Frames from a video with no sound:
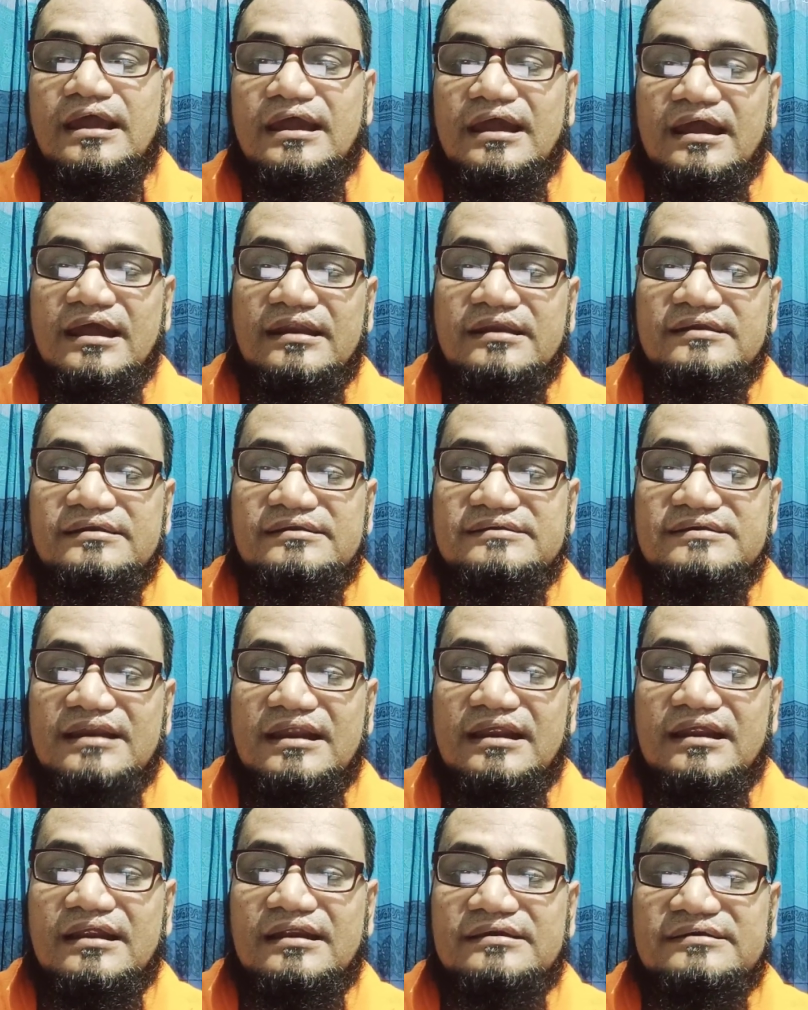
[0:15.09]
and
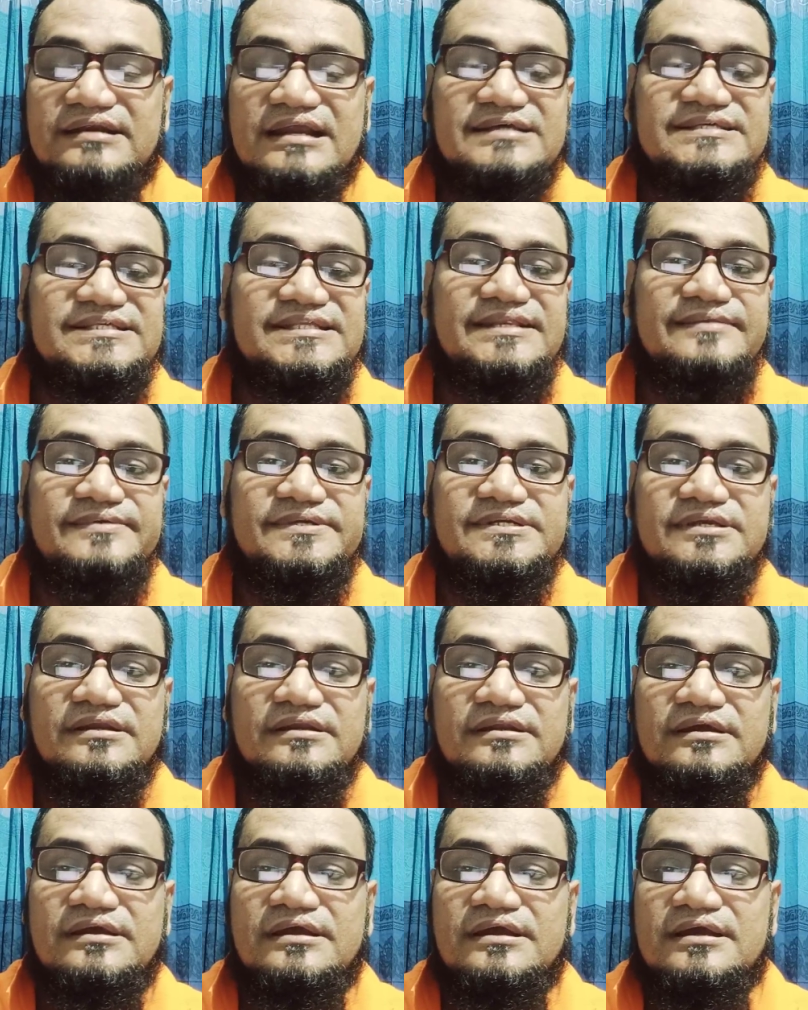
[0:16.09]

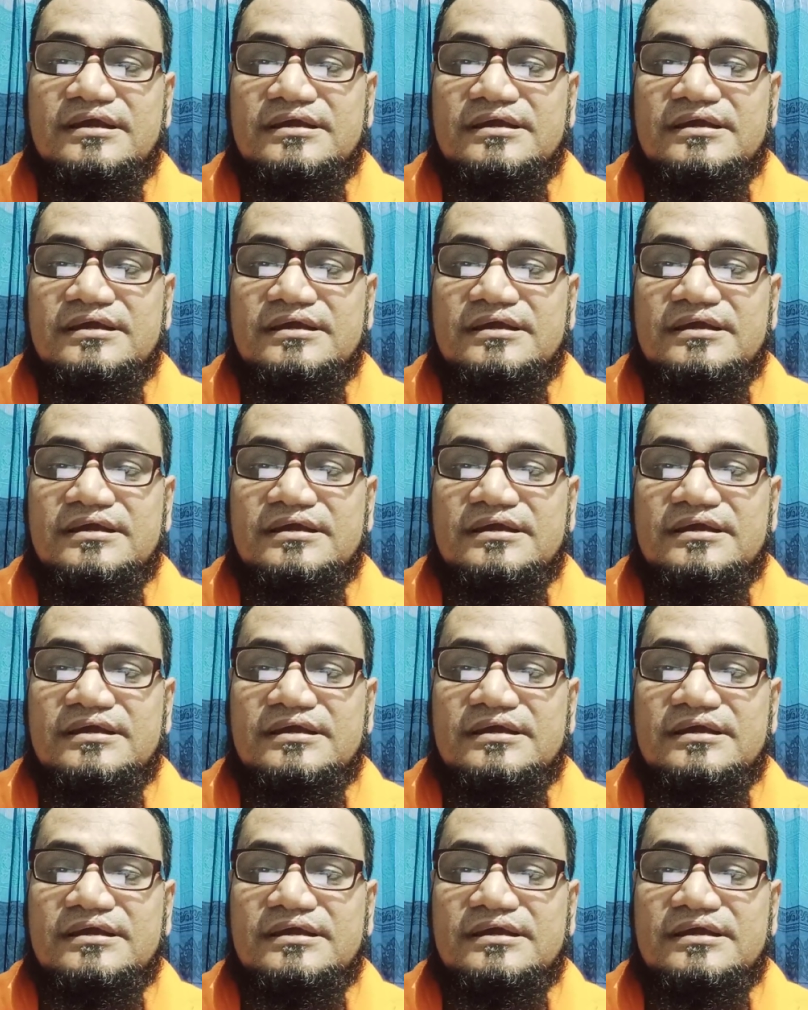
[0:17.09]
translation.